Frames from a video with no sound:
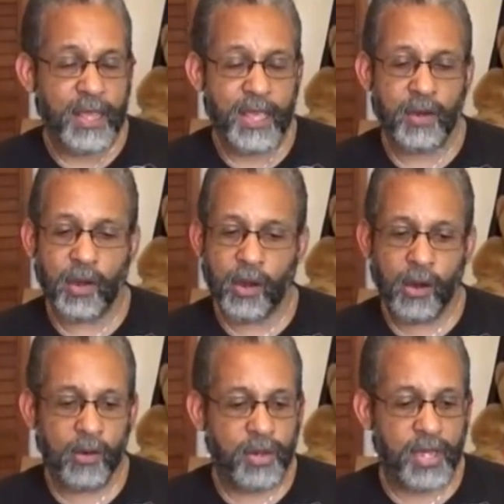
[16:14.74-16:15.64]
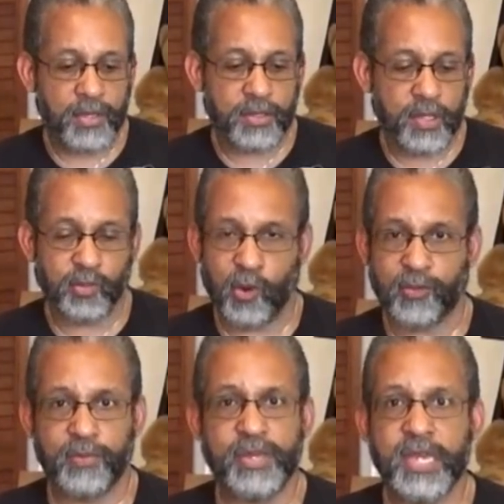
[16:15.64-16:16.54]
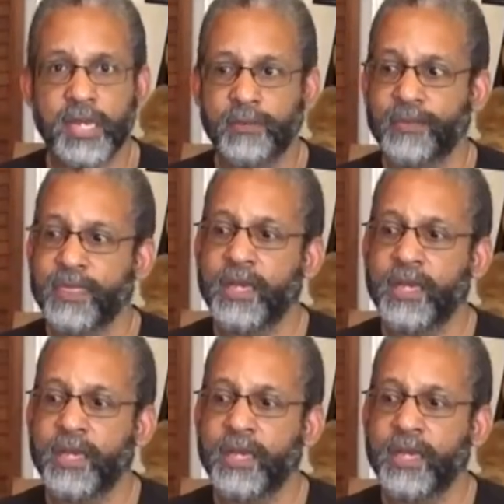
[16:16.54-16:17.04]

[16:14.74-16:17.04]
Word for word: it always is worth repeating